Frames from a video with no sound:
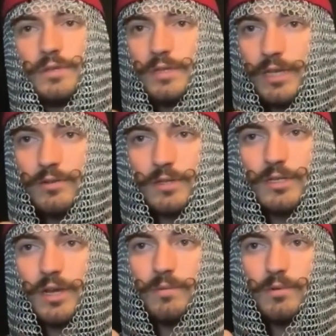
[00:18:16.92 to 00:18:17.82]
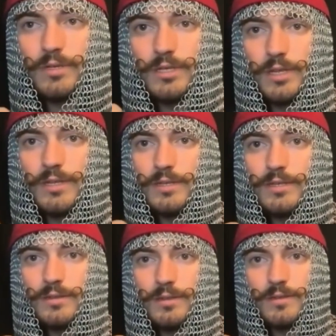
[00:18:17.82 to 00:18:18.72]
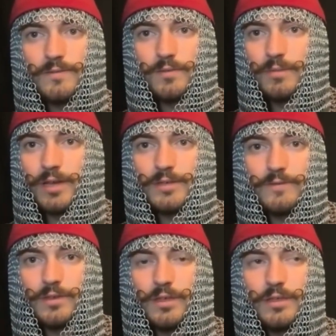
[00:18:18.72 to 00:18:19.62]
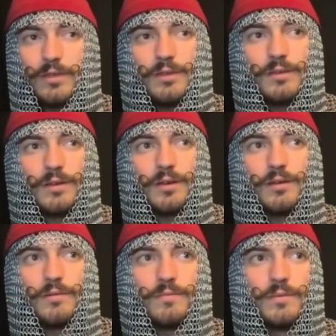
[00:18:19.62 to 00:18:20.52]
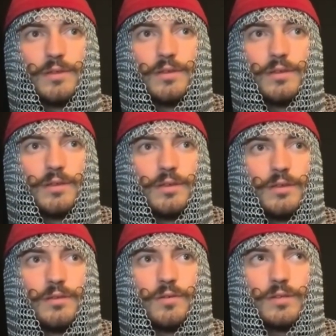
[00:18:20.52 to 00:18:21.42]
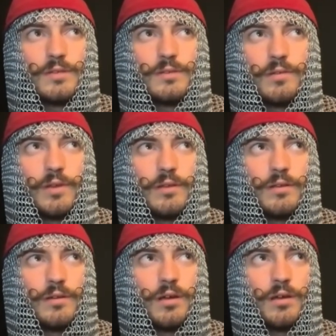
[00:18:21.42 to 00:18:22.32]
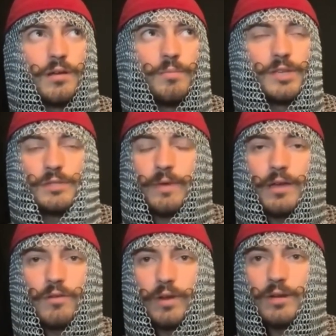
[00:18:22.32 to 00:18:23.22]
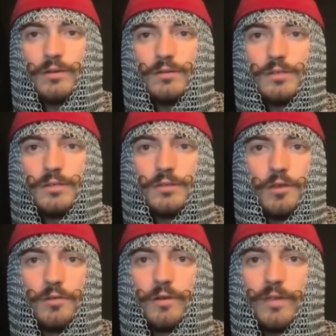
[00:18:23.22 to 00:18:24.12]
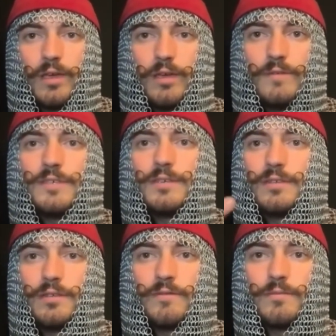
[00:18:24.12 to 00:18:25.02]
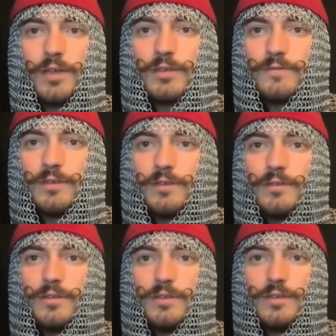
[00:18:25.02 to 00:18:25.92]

Daedric's Chamber, Snitz from Knoxville, I think. Who else is around here? Big Tobacco Records, Hewer of Caves. They're from Knoxville.